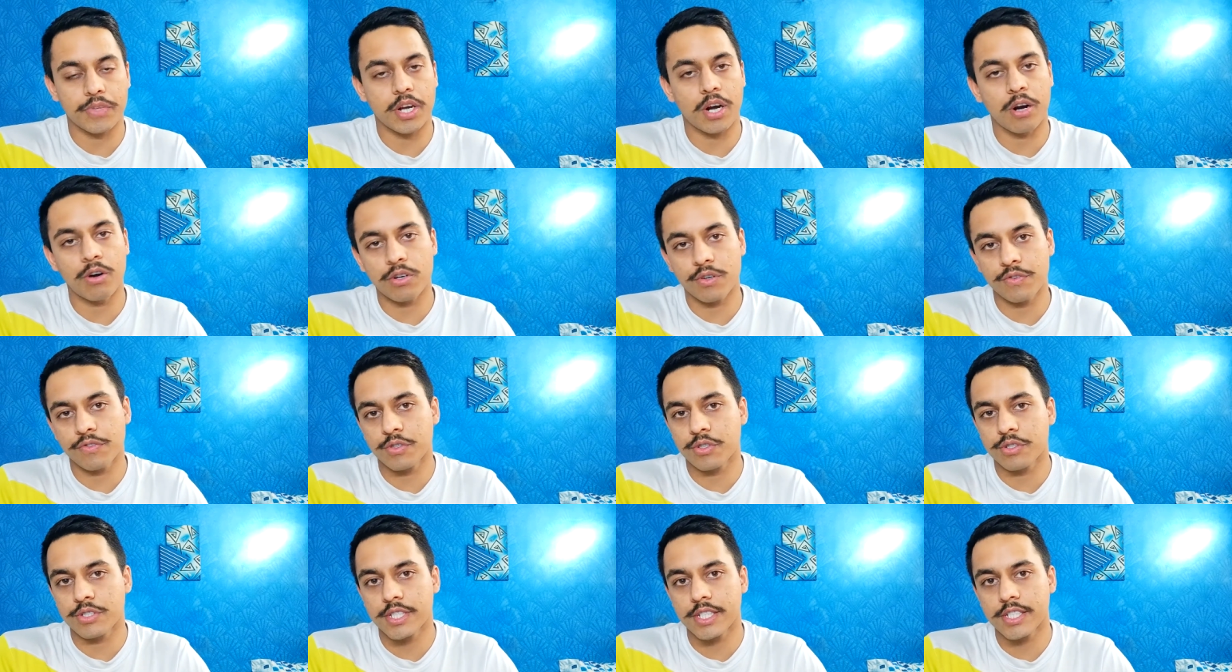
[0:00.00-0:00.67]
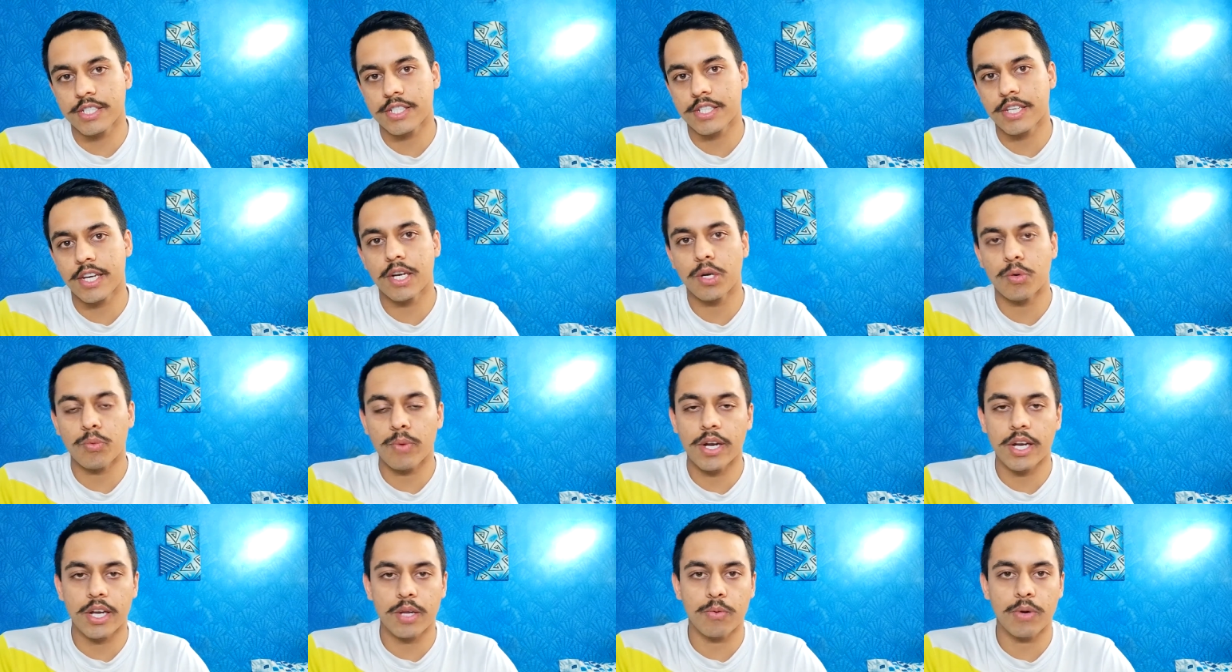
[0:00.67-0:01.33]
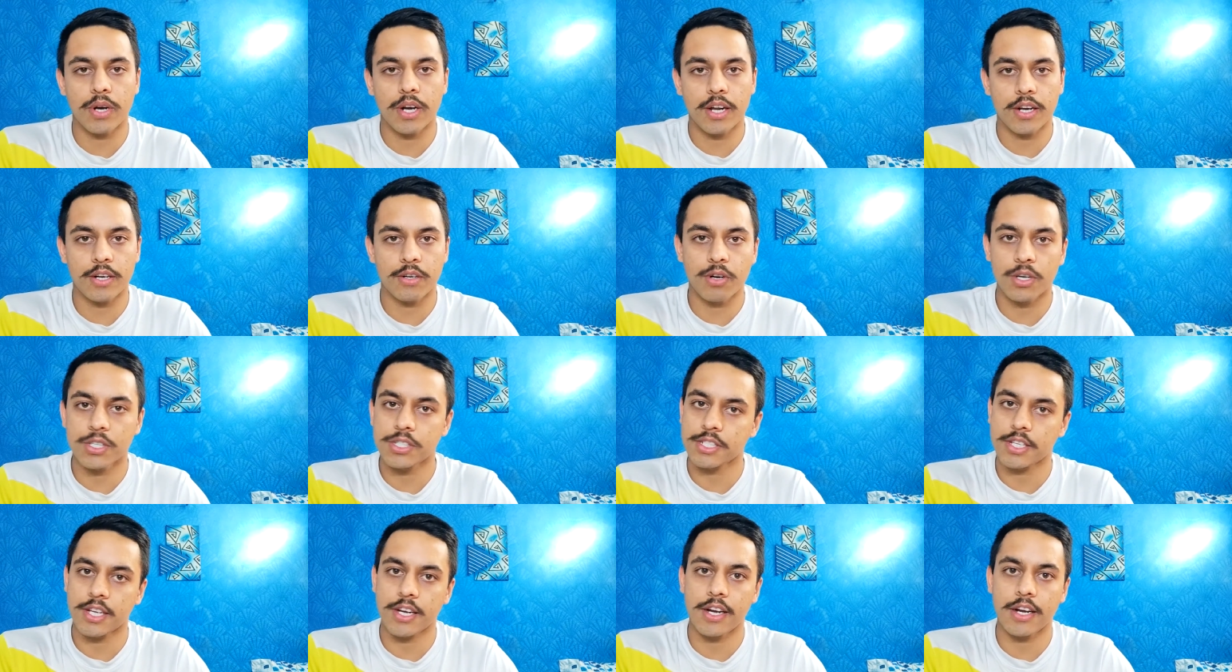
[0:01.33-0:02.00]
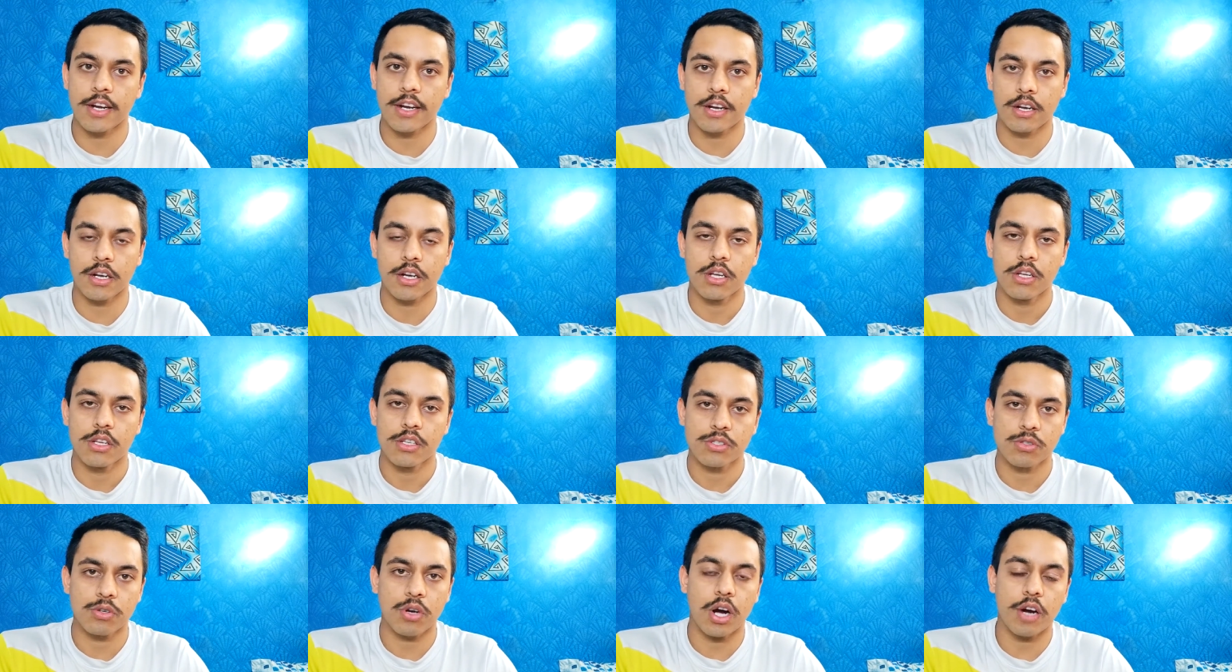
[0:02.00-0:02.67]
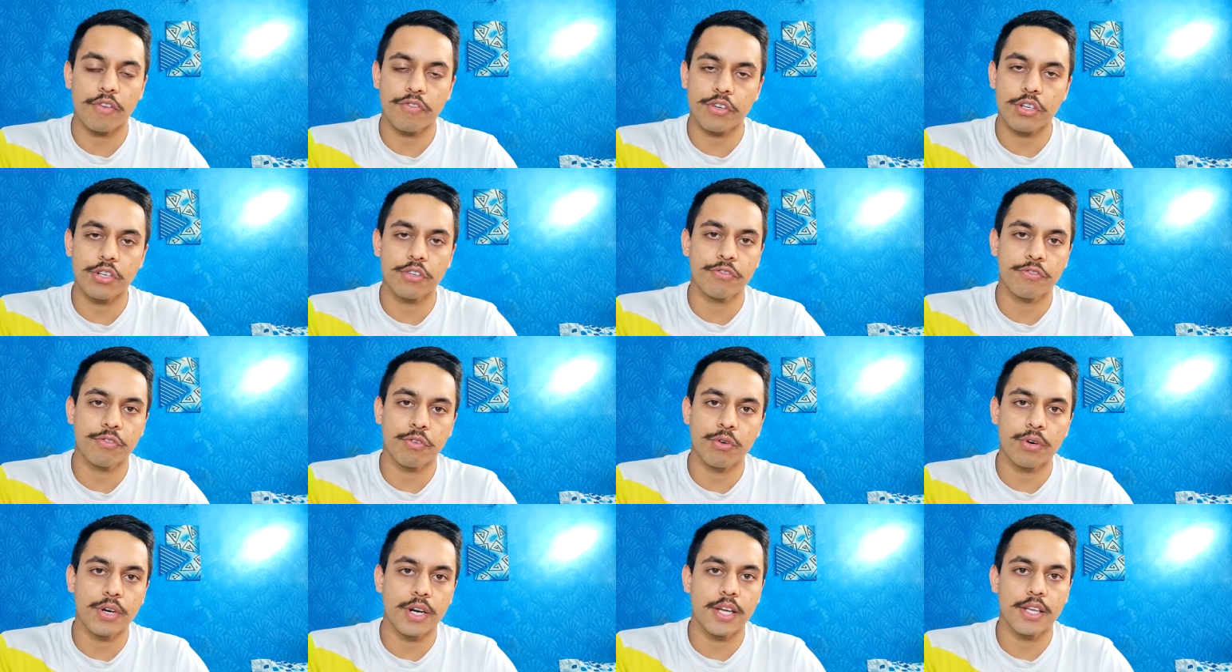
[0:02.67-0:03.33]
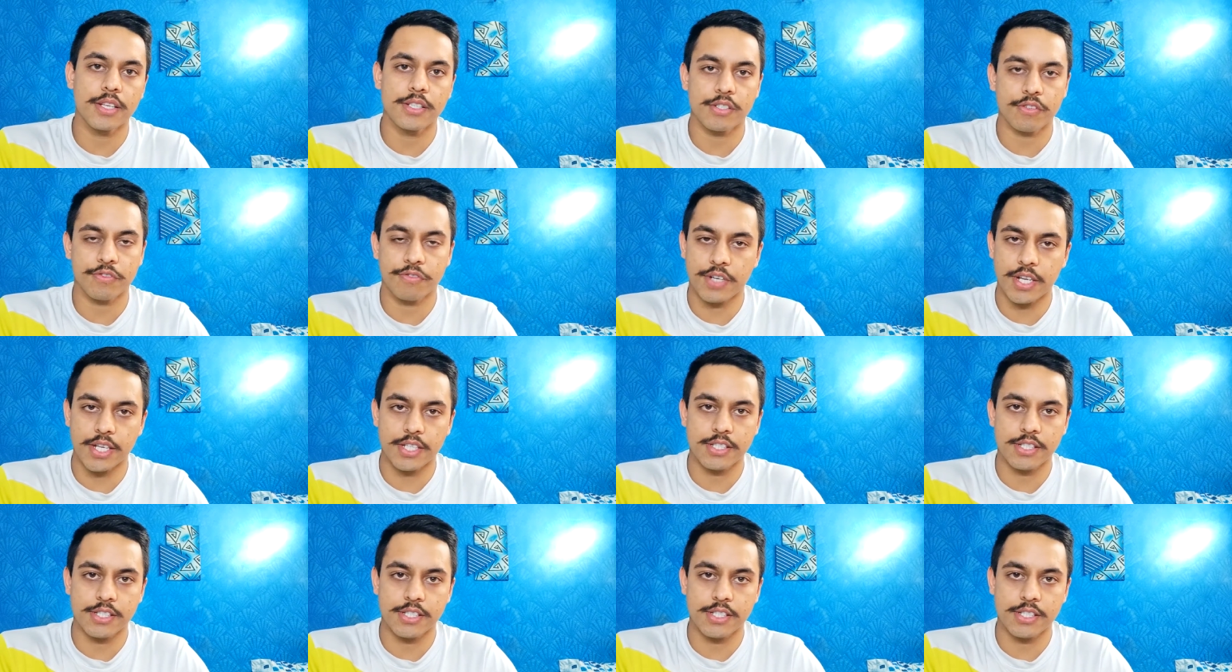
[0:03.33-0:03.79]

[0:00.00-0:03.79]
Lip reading: Out of those 68, 21 had got screened in. So after 4 days of